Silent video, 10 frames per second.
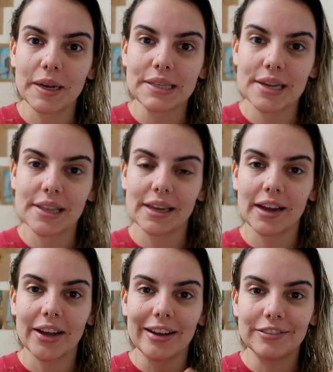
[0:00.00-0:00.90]
basically,
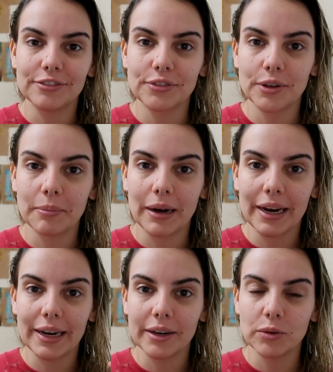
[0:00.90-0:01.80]
I have
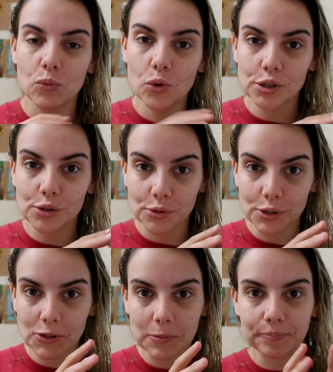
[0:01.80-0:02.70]
my water
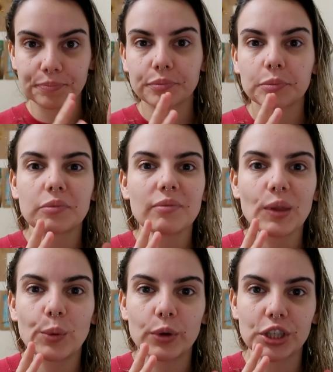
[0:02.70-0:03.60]
source,
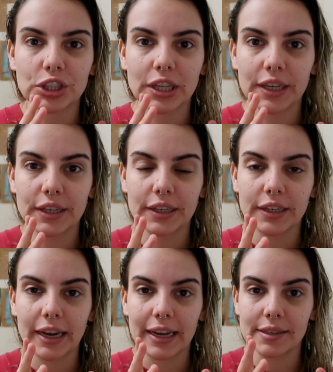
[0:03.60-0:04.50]
which
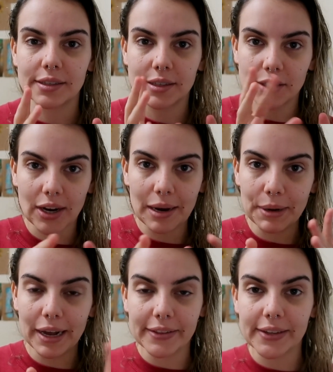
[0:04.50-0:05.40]
then has the
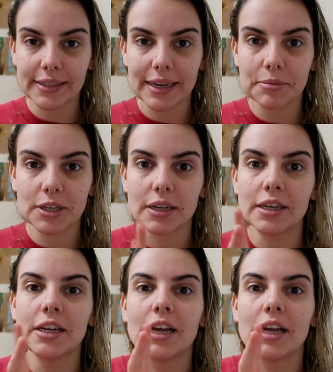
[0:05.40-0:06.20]
timer and the adapter.